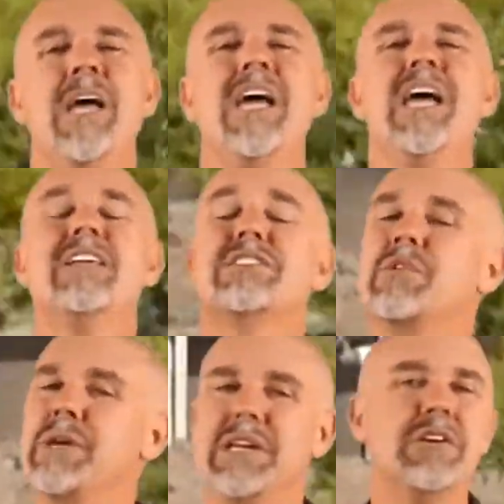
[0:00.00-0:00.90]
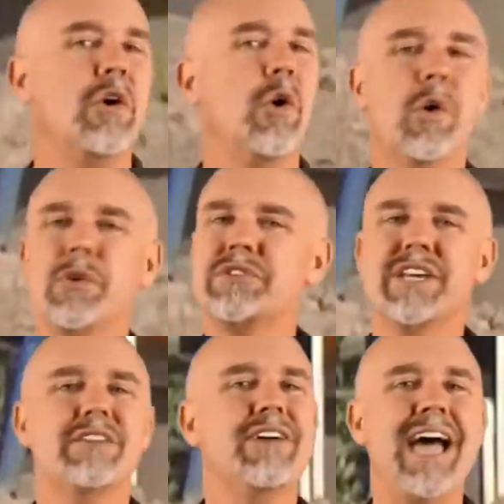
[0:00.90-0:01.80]
And so we need a whole
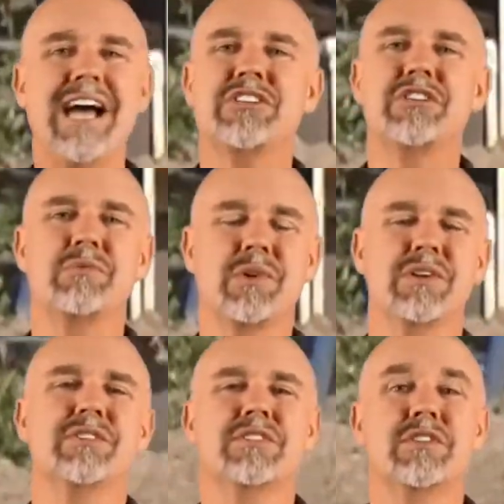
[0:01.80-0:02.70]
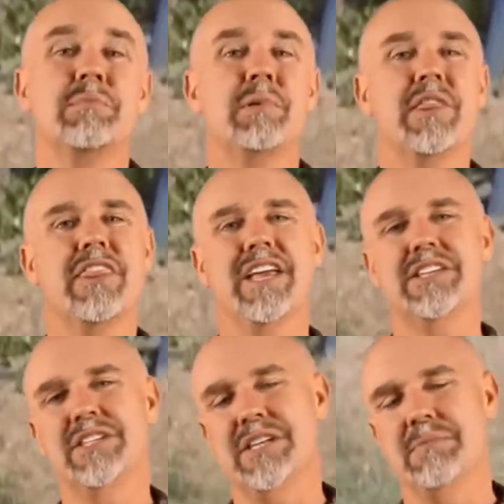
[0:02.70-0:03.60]
set of action words to put
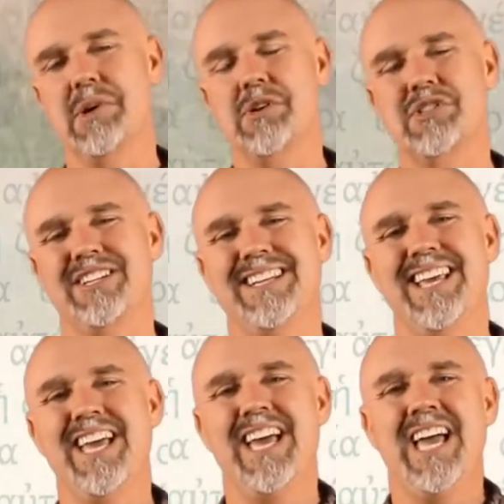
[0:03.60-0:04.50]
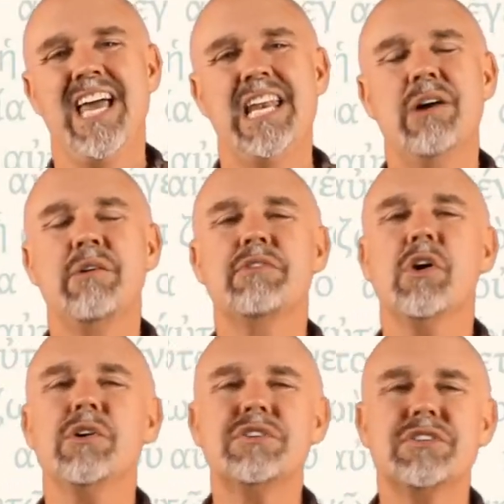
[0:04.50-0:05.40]
things into motion. Now, of
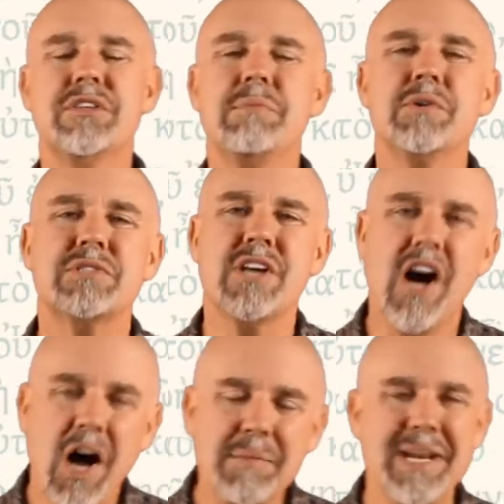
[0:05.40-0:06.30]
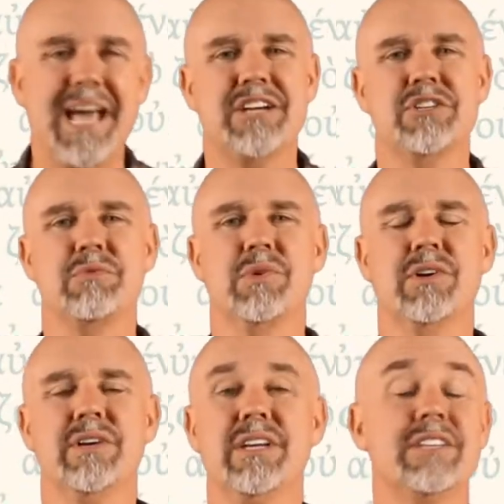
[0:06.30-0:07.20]
course, the most common action
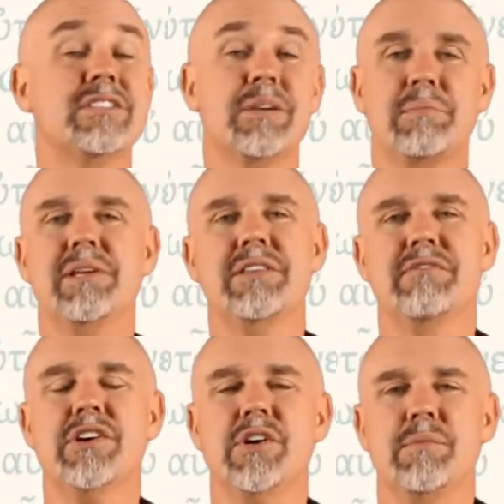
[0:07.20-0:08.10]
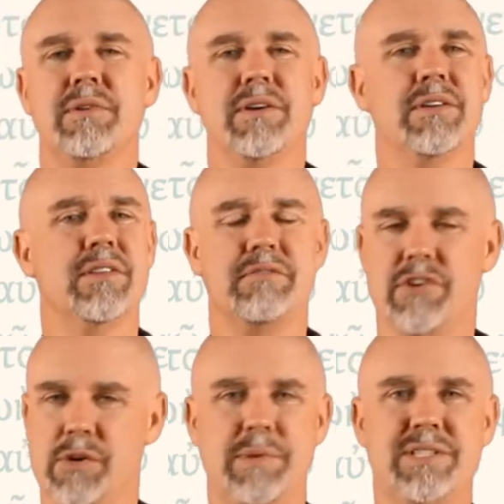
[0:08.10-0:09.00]
word is simply the verb. The
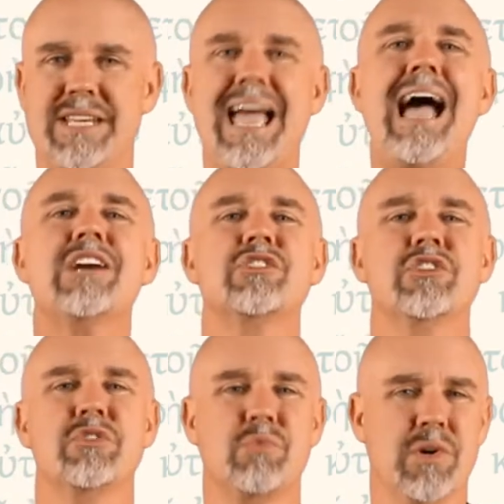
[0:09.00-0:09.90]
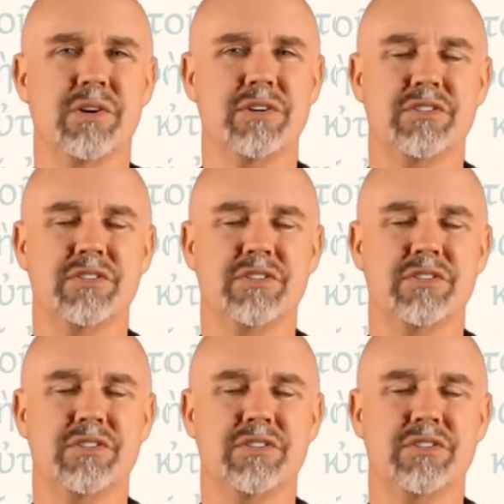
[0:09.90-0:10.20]
verb is the action word.